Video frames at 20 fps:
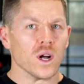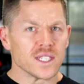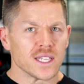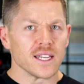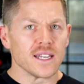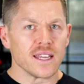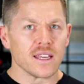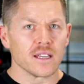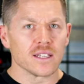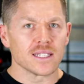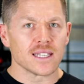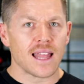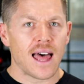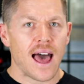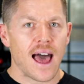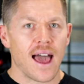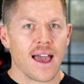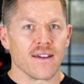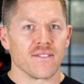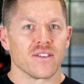Once a deal is
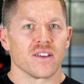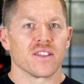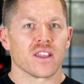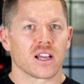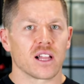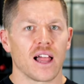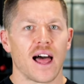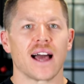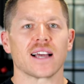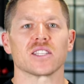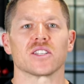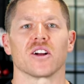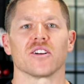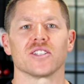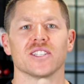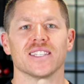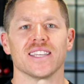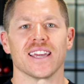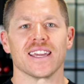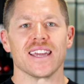live, the clock
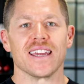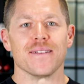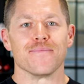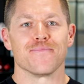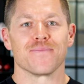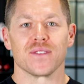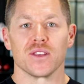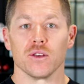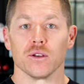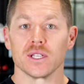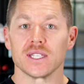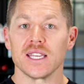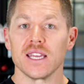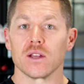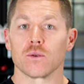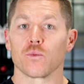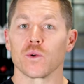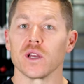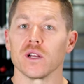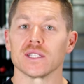starts ticking. You'll
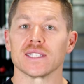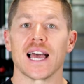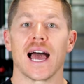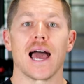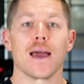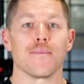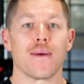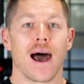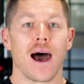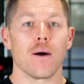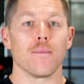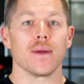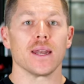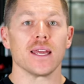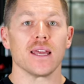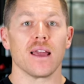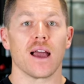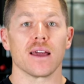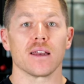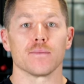see in real time how
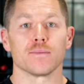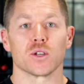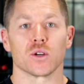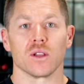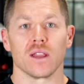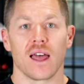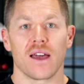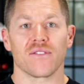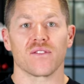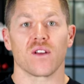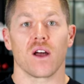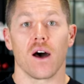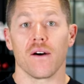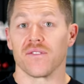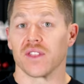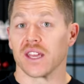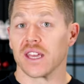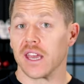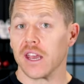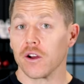many items are left
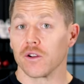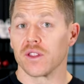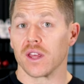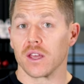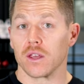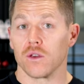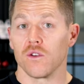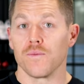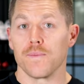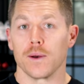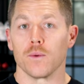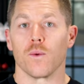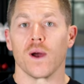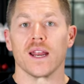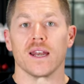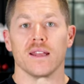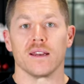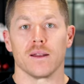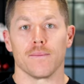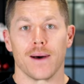of the gear that you've been
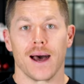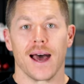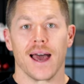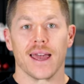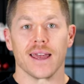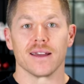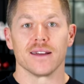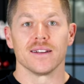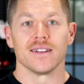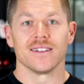waiting to buy.